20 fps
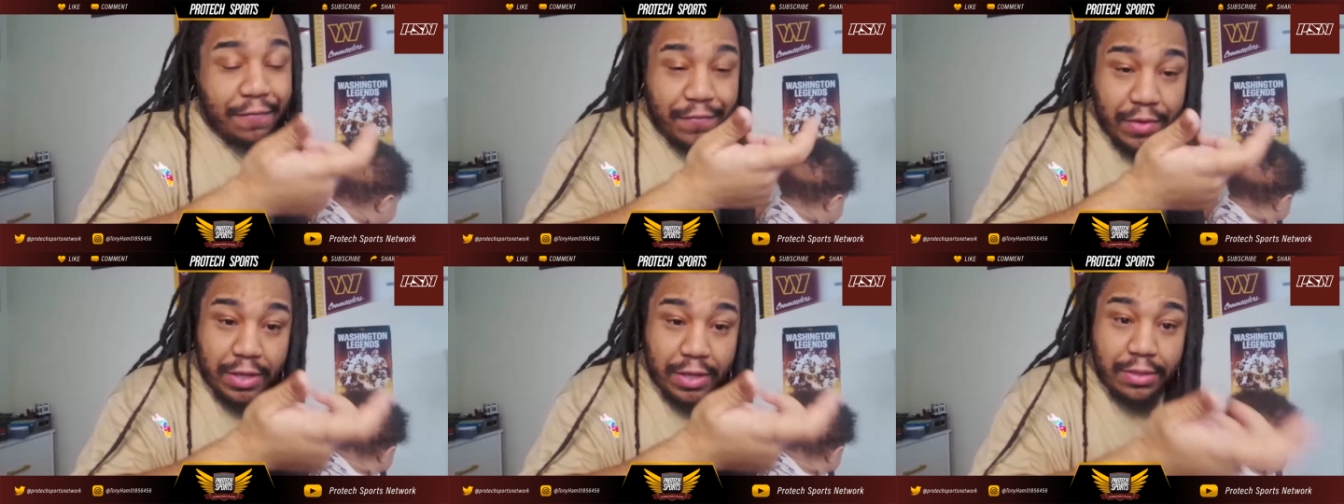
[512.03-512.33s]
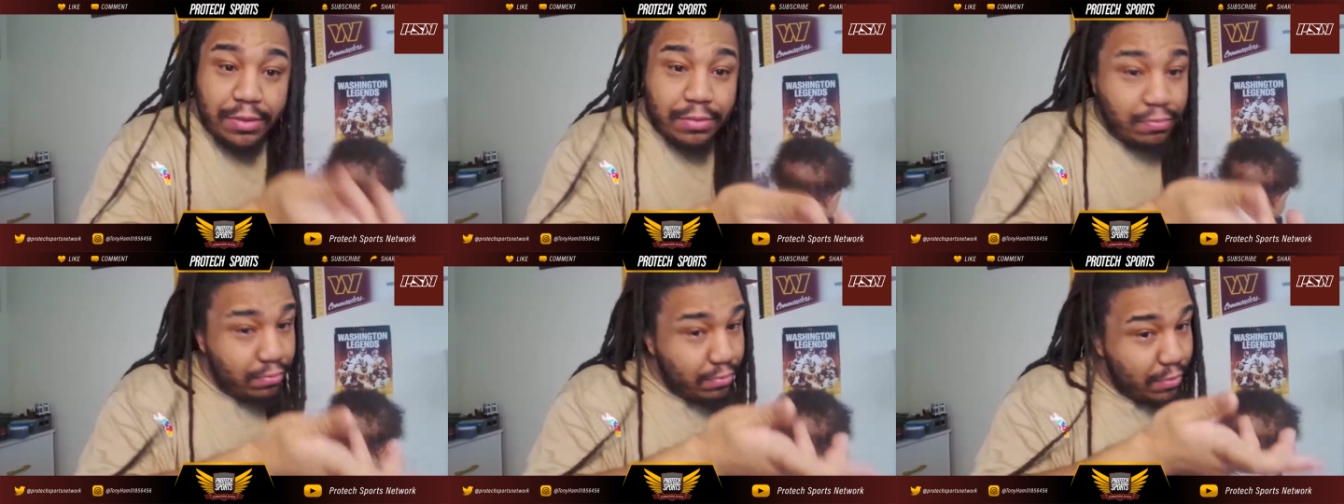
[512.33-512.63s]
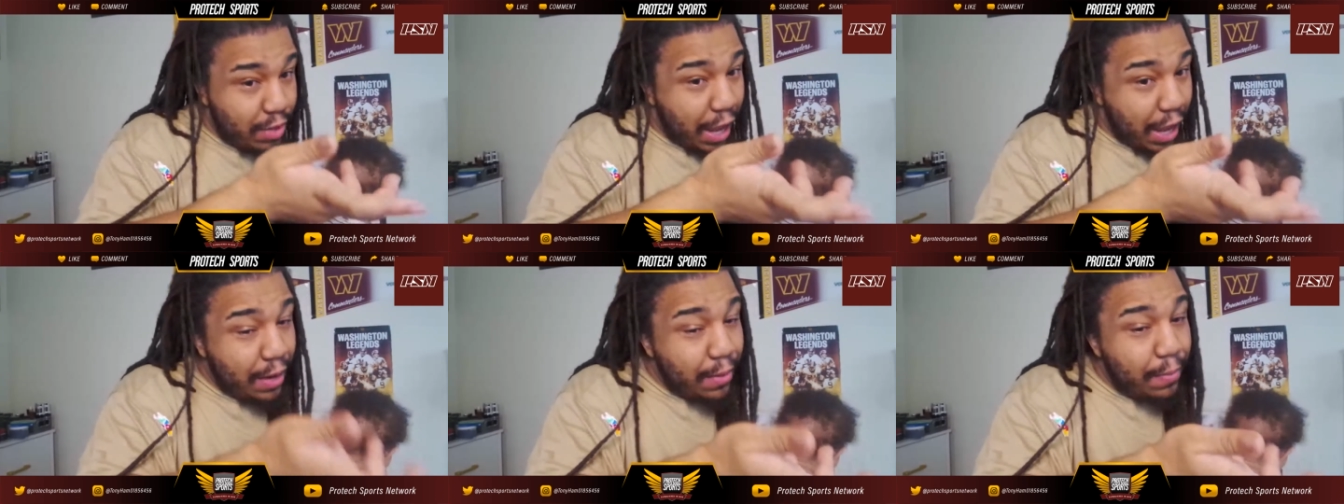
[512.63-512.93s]
think
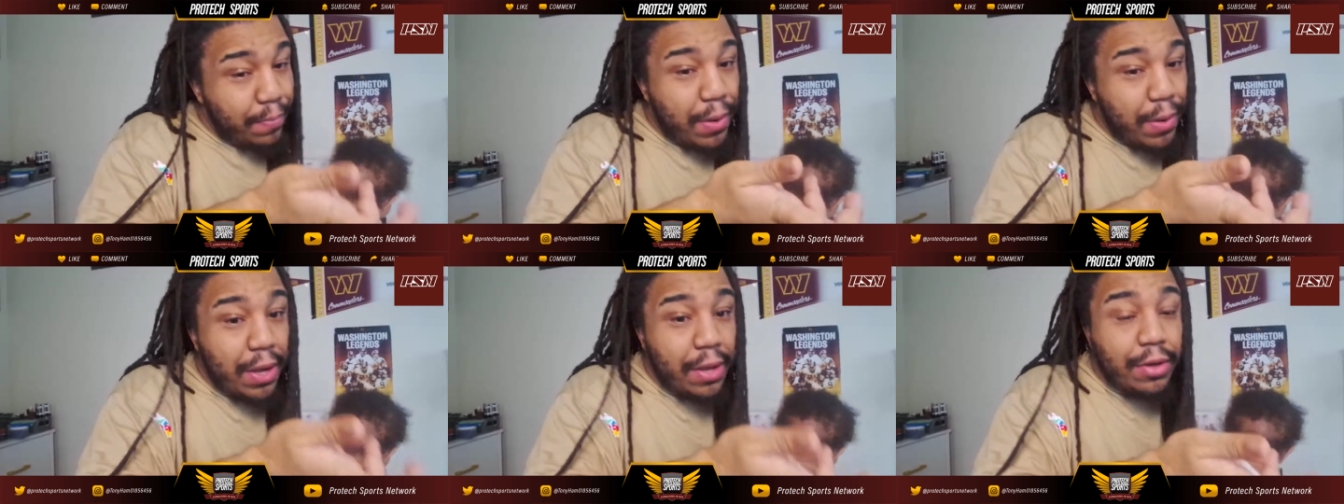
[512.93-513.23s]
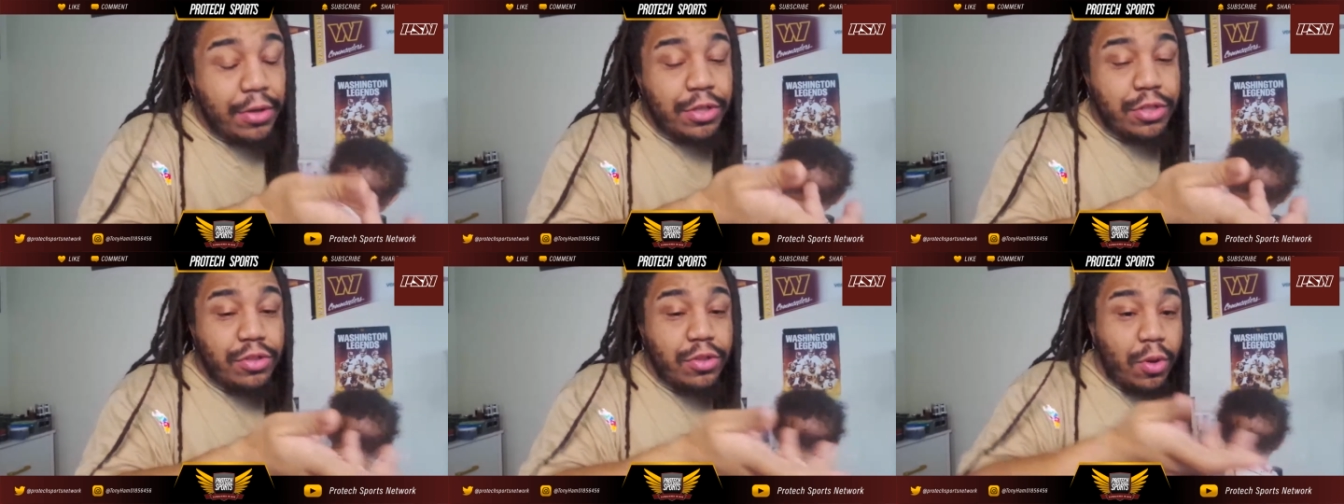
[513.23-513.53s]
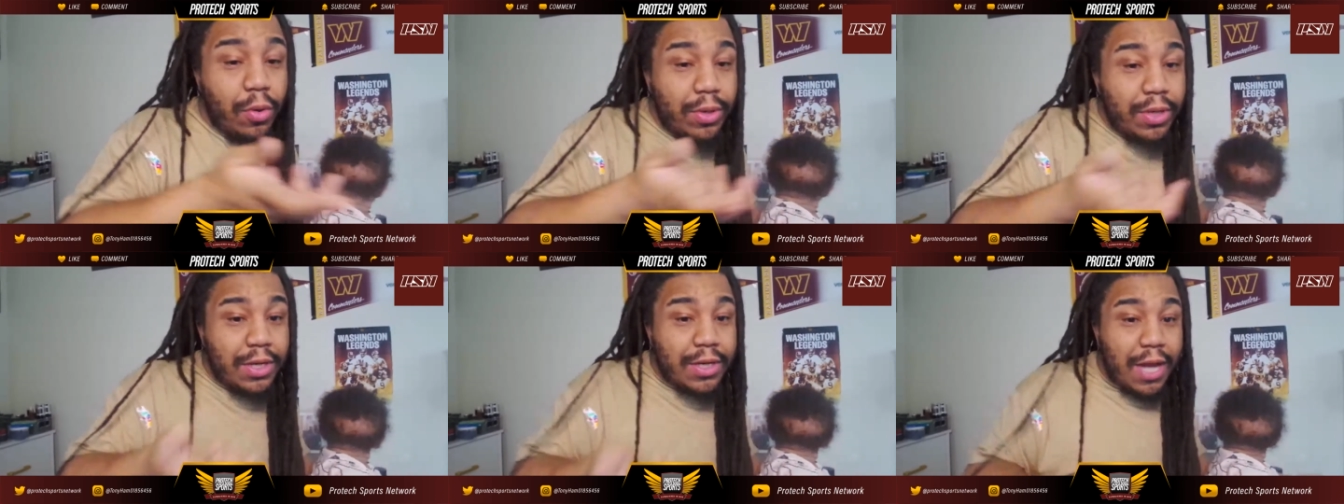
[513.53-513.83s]
Adam Peters,
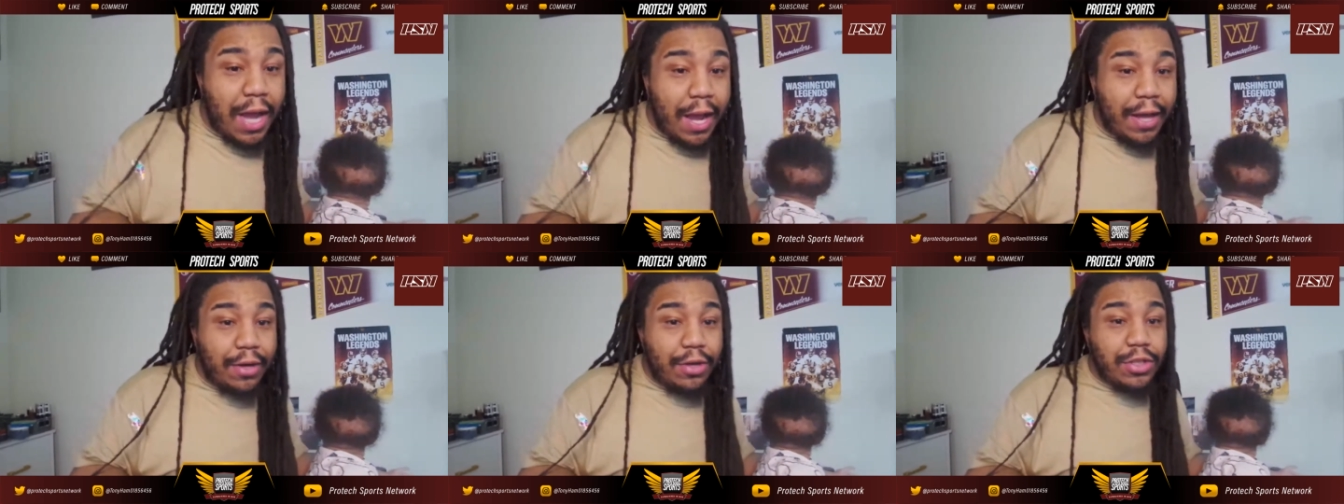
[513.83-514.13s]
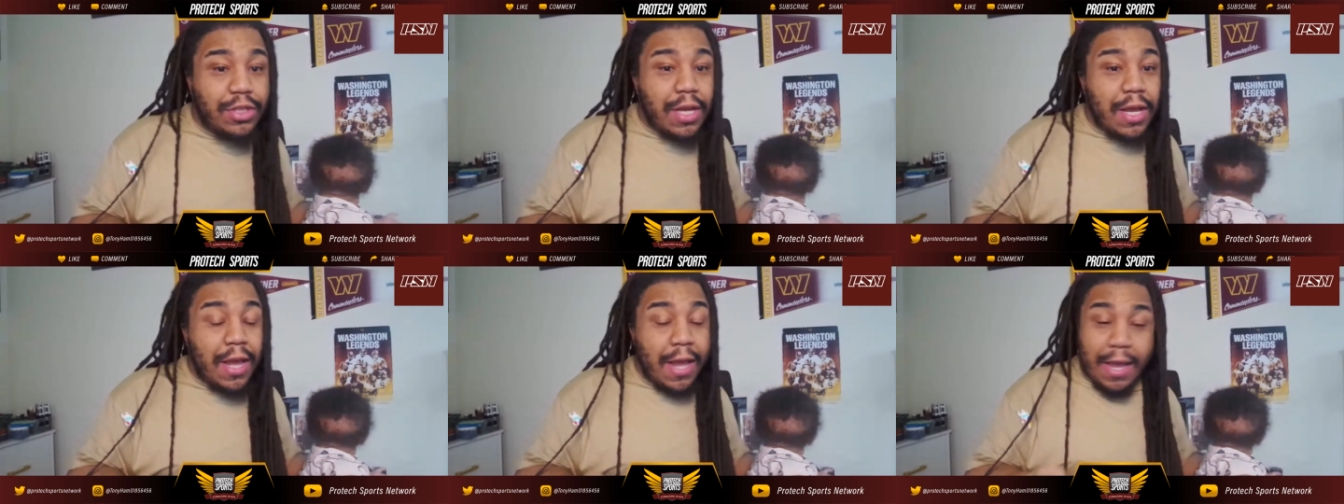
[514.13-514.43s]
knowing the Niners,